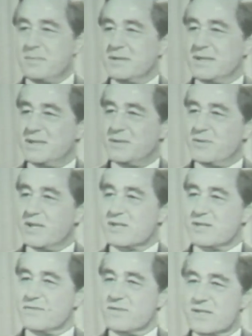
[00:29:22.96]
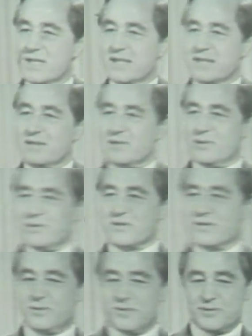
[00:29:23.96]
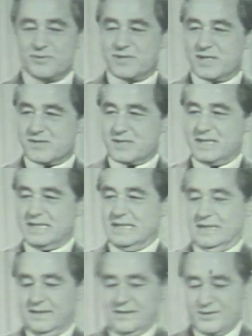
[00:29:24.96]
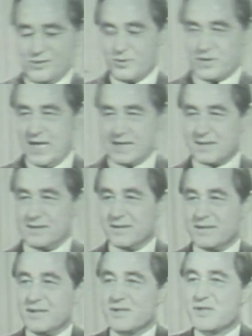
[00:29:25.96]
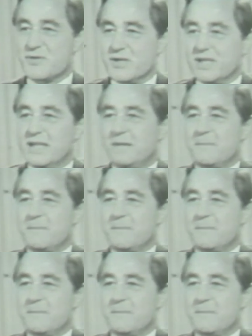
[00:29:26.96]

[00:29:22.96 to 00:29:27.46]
and the direction of the second law, so we could just do that in the nursery.